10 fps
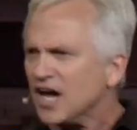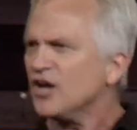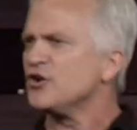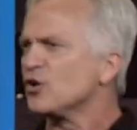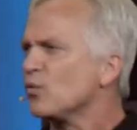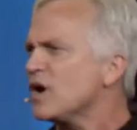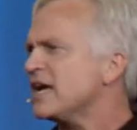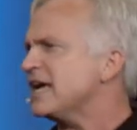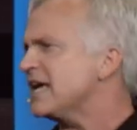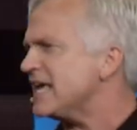
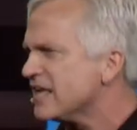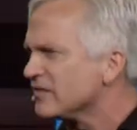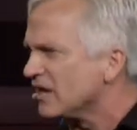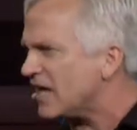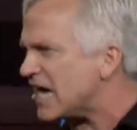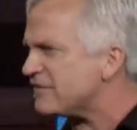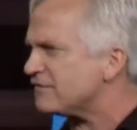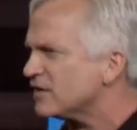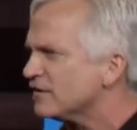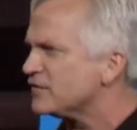underway in the
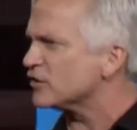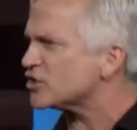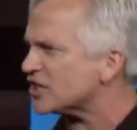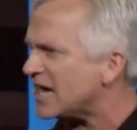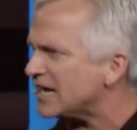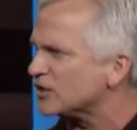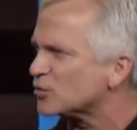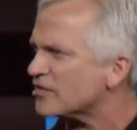life of your child,